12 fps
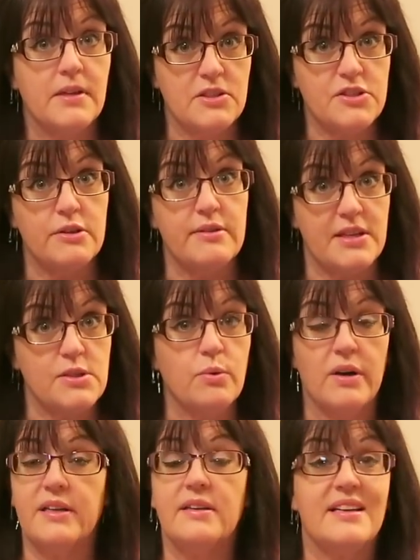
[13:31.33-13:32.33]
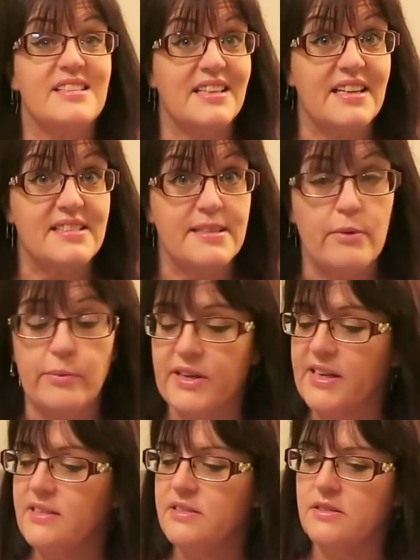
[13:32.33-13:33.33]
And so that's why Natalie has them at
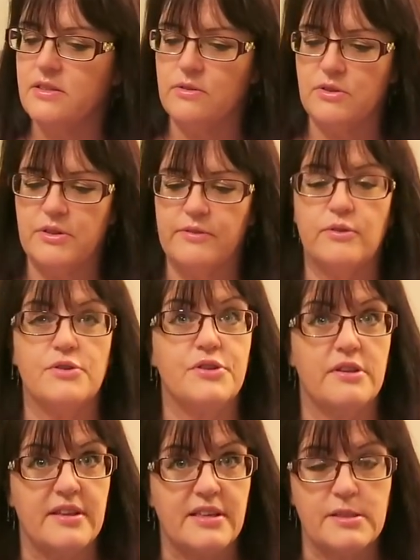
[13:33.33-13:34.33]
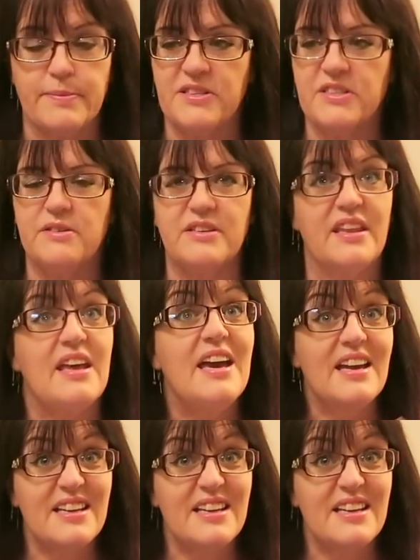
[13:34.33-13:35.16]
weekends and so on and so forth, so that they can spend time together.